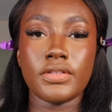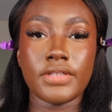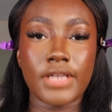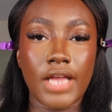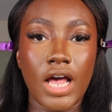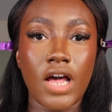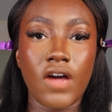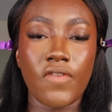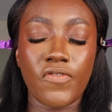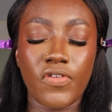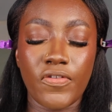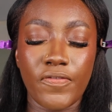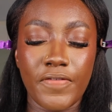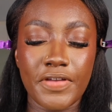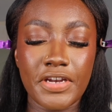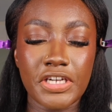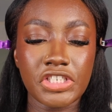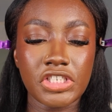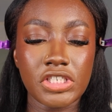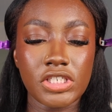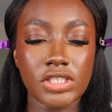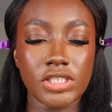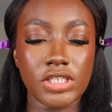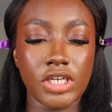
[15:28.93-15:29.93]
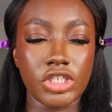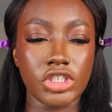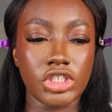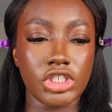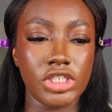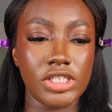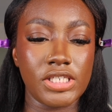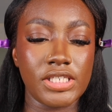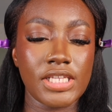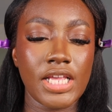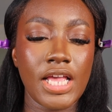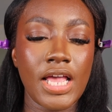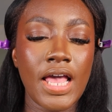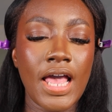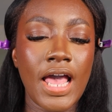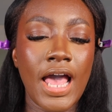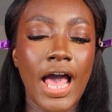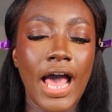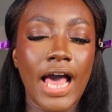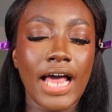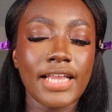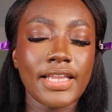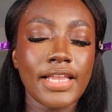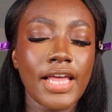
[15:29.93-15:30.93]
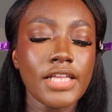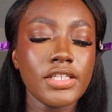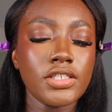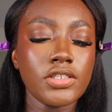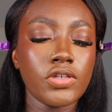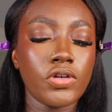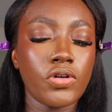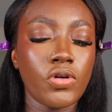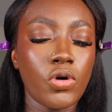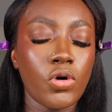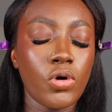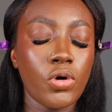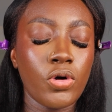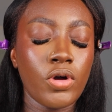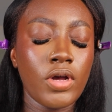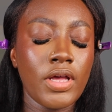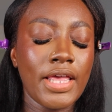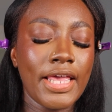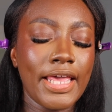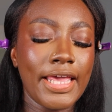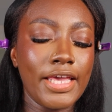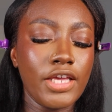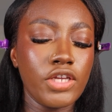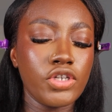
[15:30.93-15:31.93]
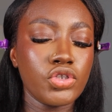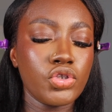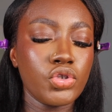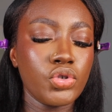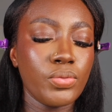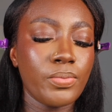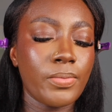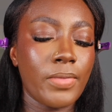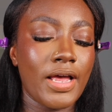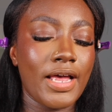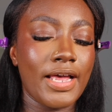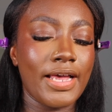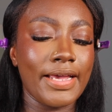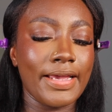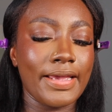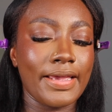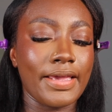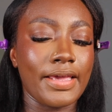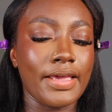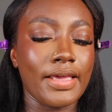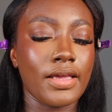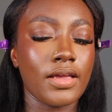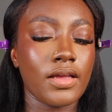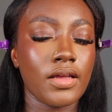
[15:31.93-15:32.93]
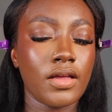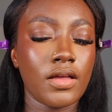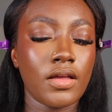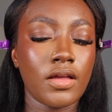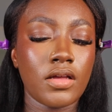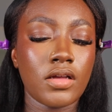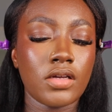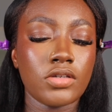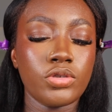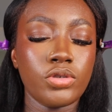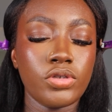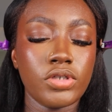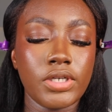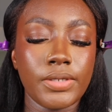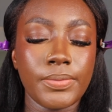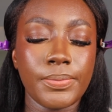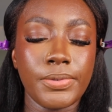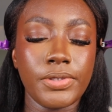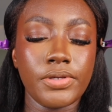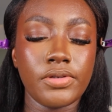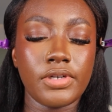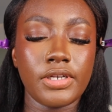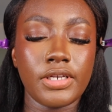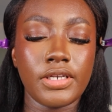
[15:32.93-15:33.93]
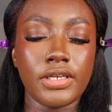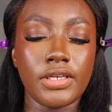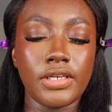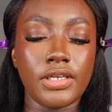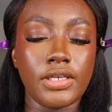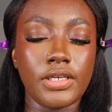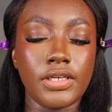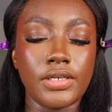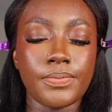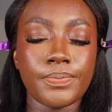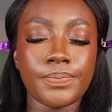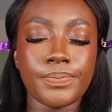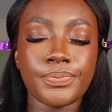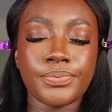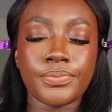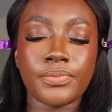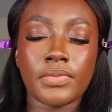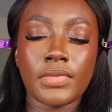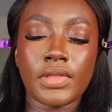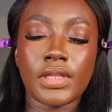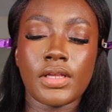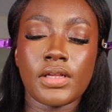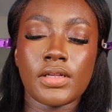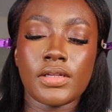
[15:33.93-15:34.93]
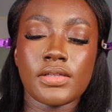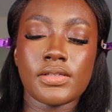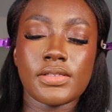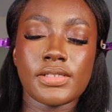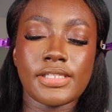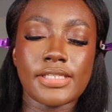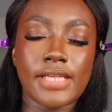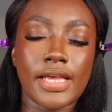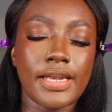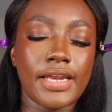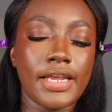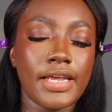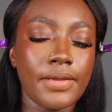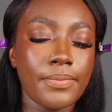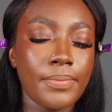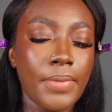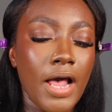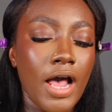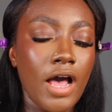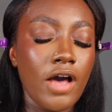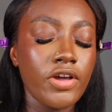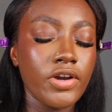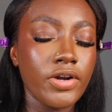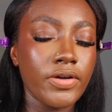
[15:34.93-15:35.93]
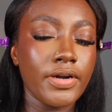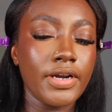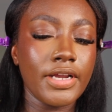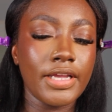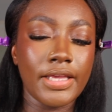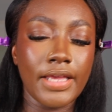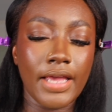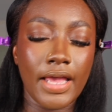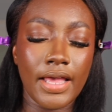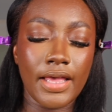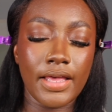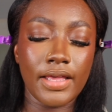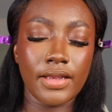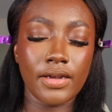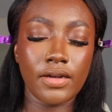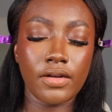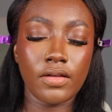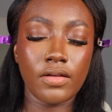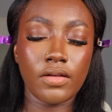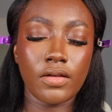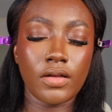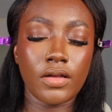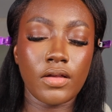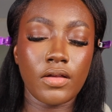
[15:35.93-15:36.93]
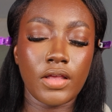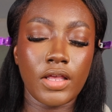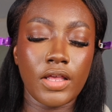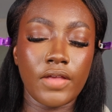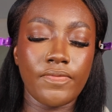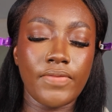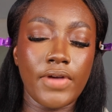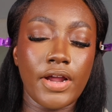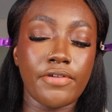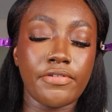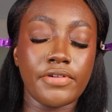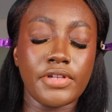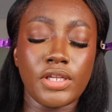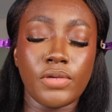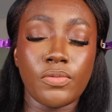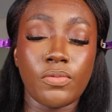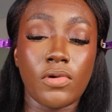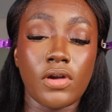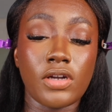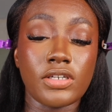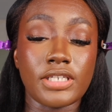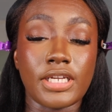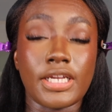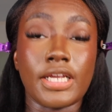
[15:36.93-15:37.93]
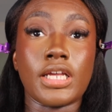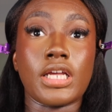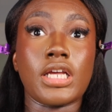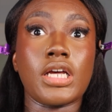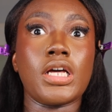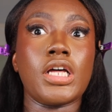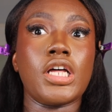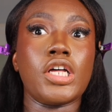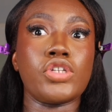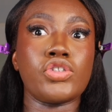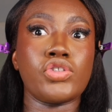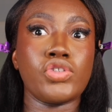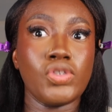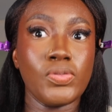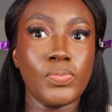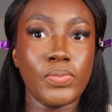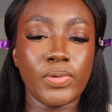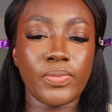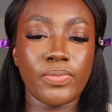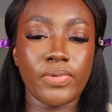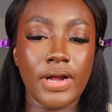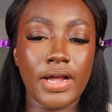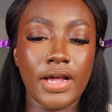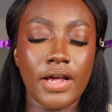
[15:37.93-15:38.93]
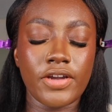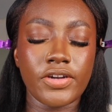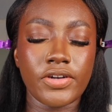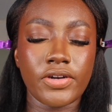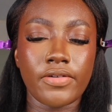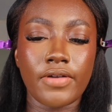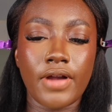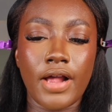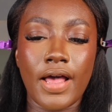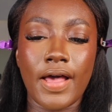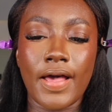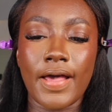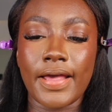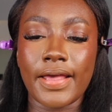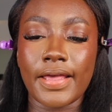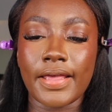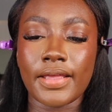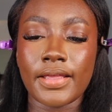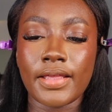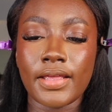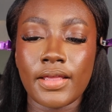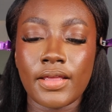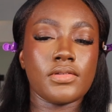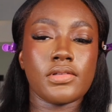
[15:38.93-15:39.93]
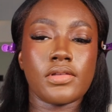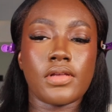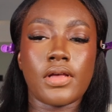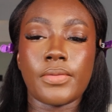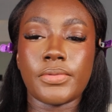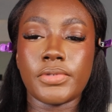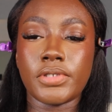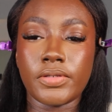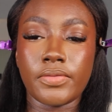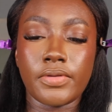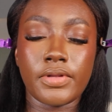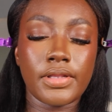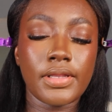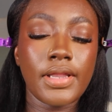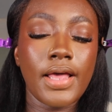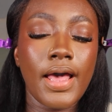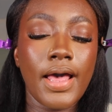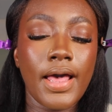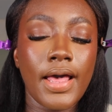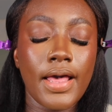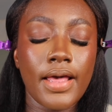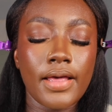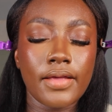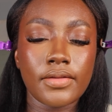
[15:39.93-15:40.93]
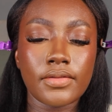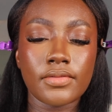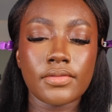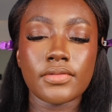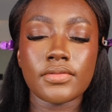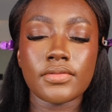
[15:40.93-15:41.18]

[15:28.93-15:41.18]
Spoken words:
Now for finishing touches, I like to go into my Huda Beauty setting powder again if I really want like a super bright under eye. So I'm doing that.